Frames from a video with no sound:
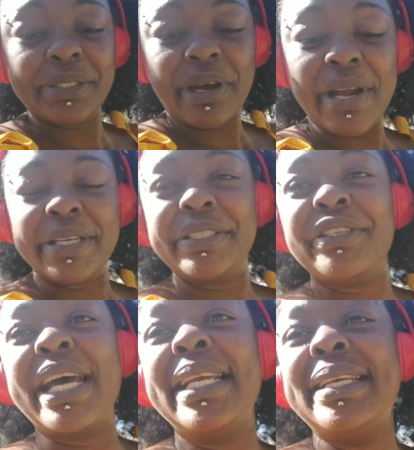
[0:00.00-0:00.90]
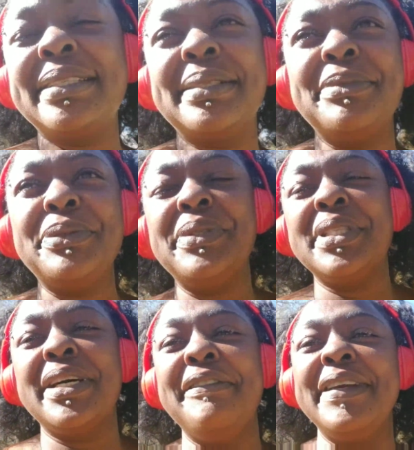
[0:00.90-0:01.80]
starting to try to get some new
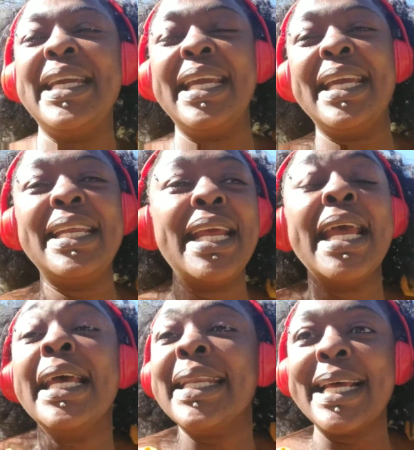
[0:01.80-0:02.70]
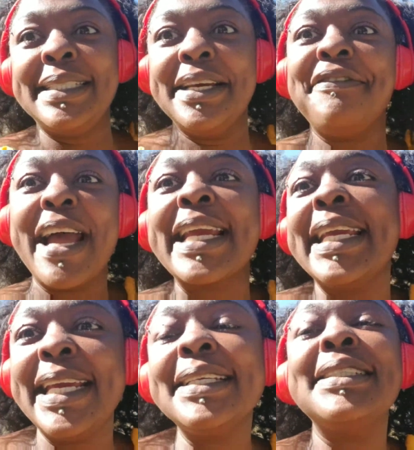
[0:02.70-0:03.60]
stuff in. That's if I could
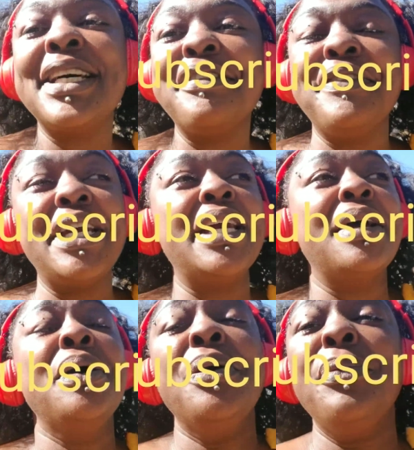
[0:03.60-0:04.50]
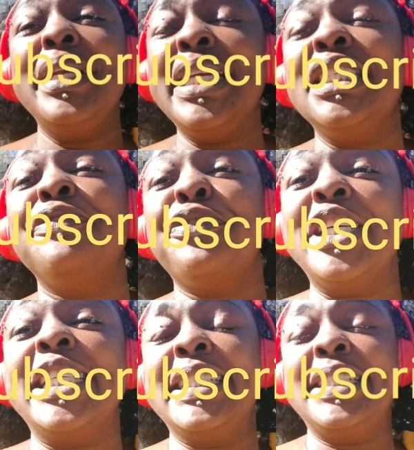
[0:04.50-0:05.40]
get stuff in with these
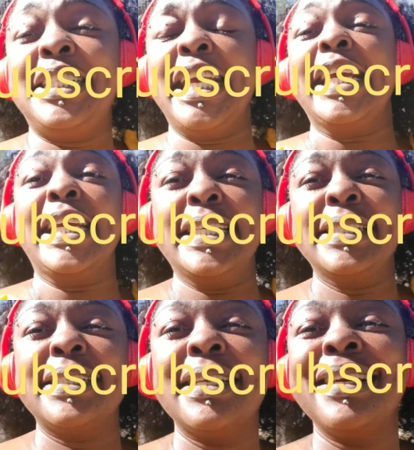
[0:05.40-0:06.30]
freaking chickens.